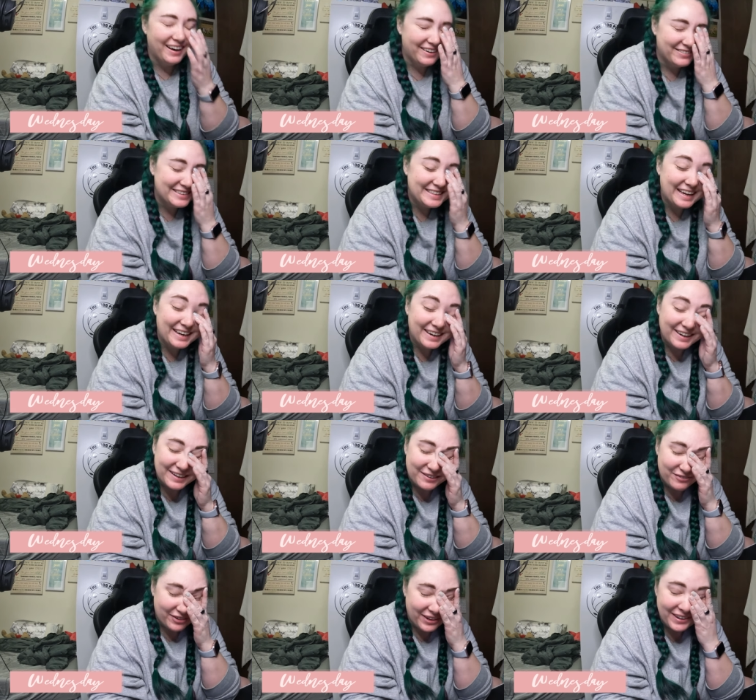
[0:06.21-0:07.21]
I was editing
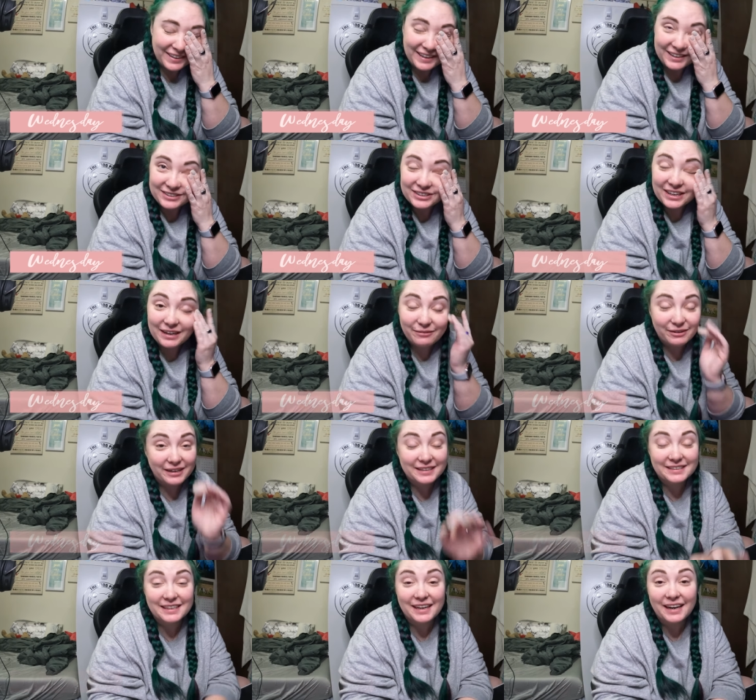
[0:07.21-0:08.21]
a vlog yesterday where
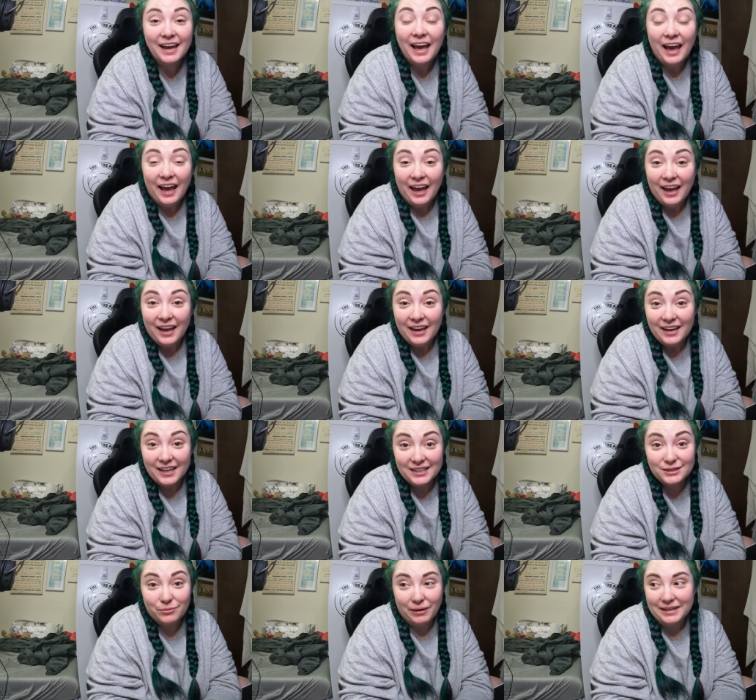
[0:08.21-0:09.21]
I said,
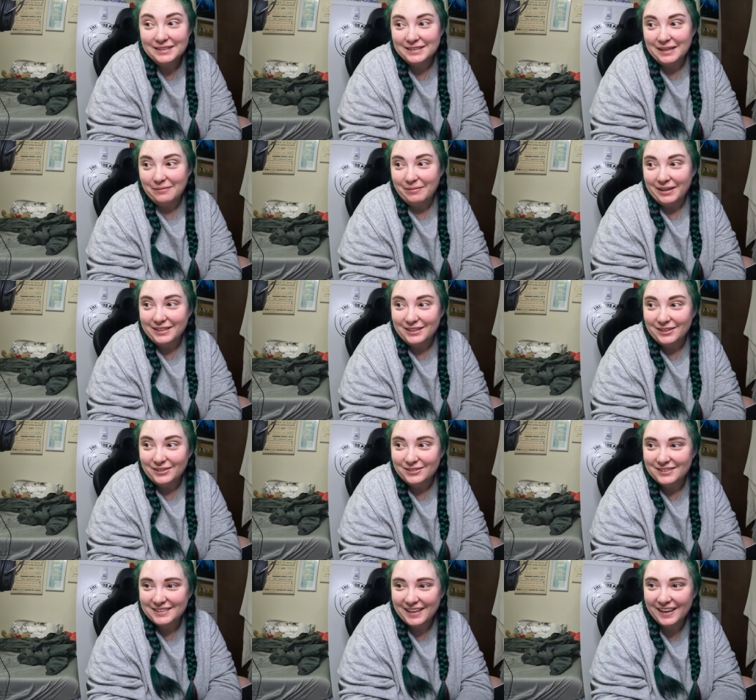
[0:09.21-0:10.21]
it's Wednesday, my
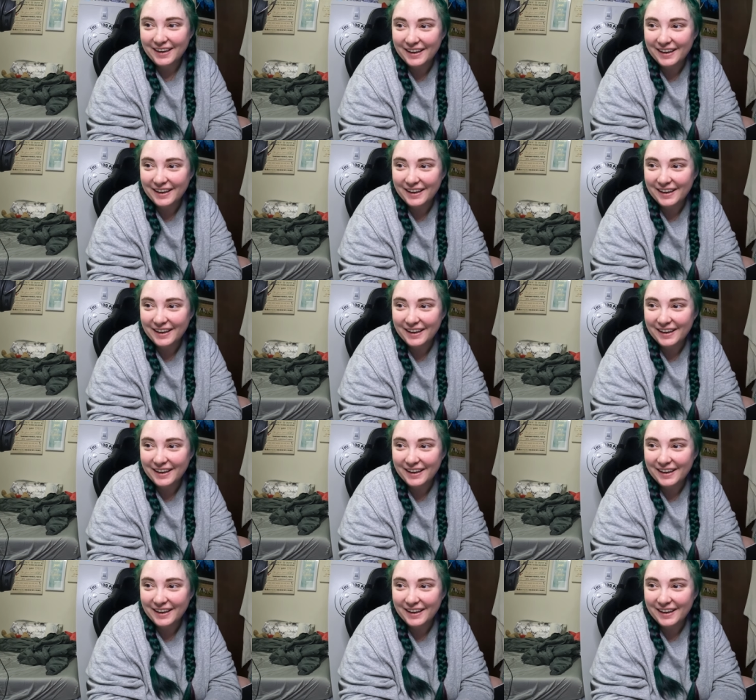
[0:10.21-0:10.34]
dudes.